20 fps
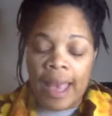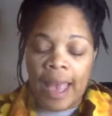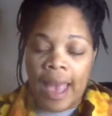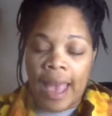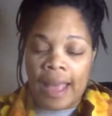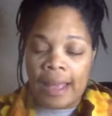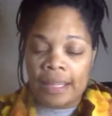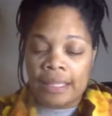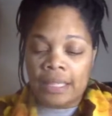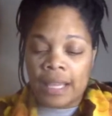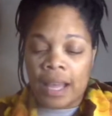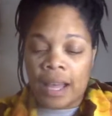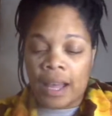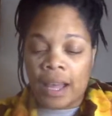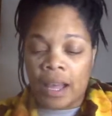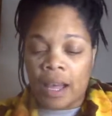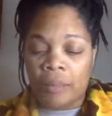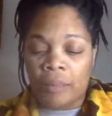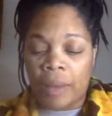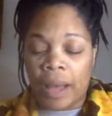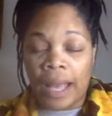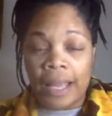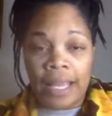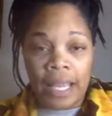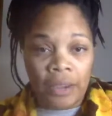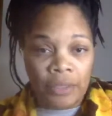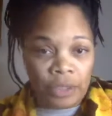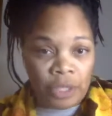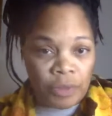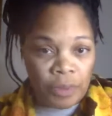and I
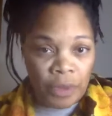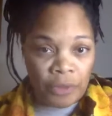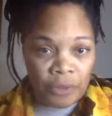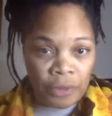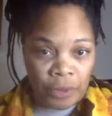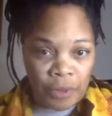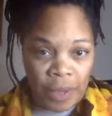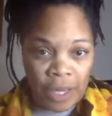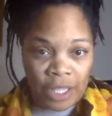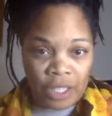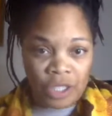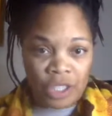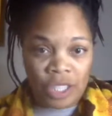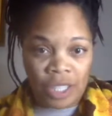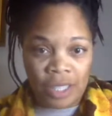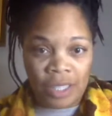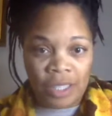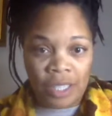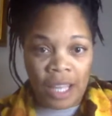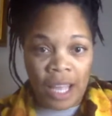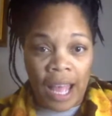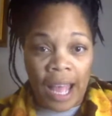gave her some information.